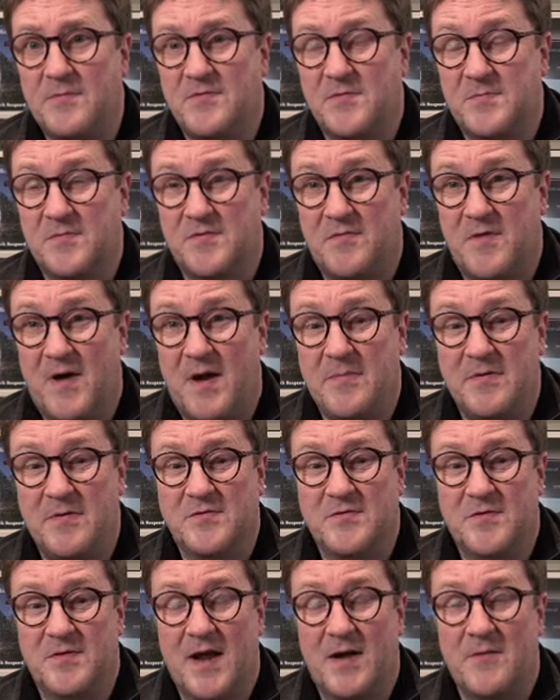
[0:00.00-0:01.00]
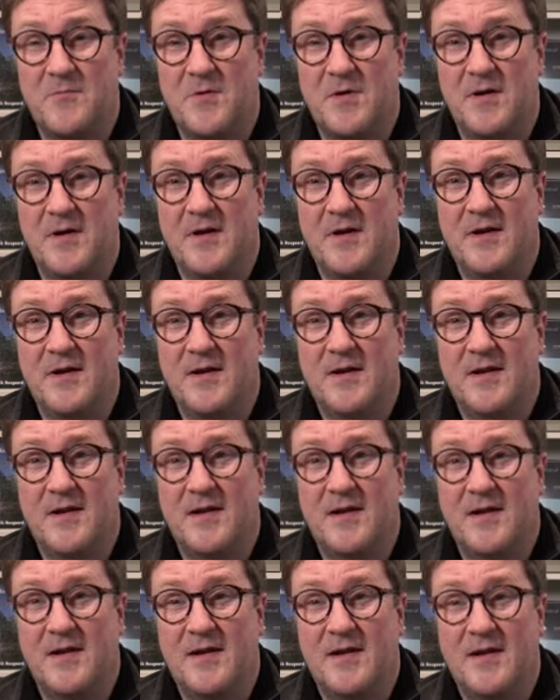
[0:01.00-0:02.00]
subscribing to that one
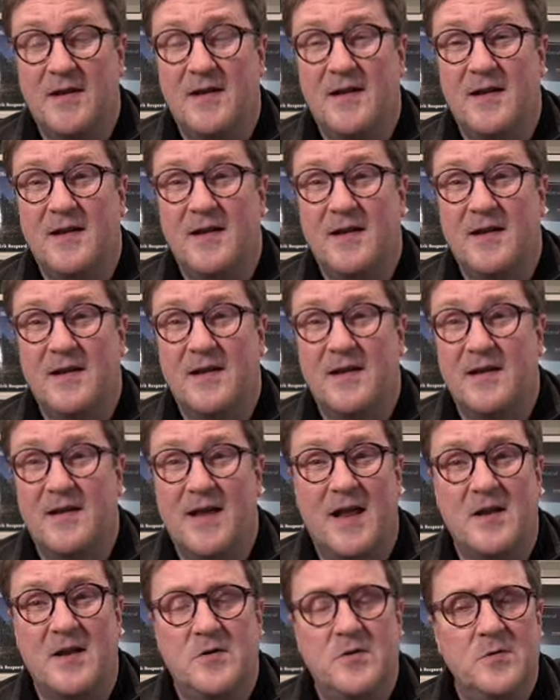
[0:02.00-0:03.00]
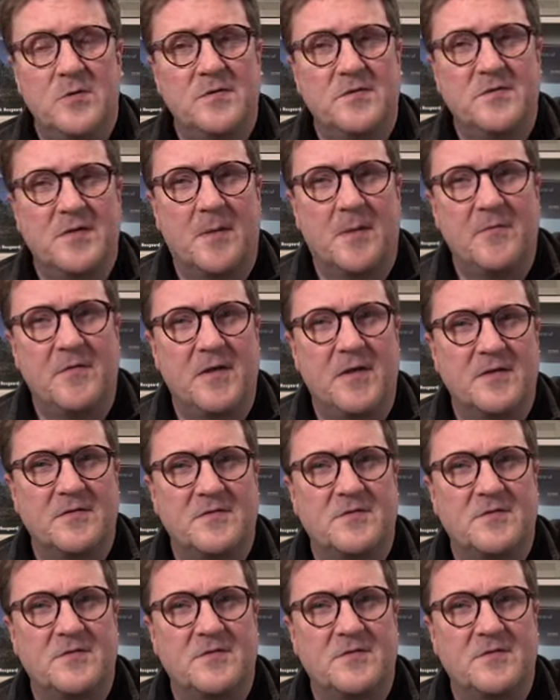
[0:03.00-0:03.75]
and doing something.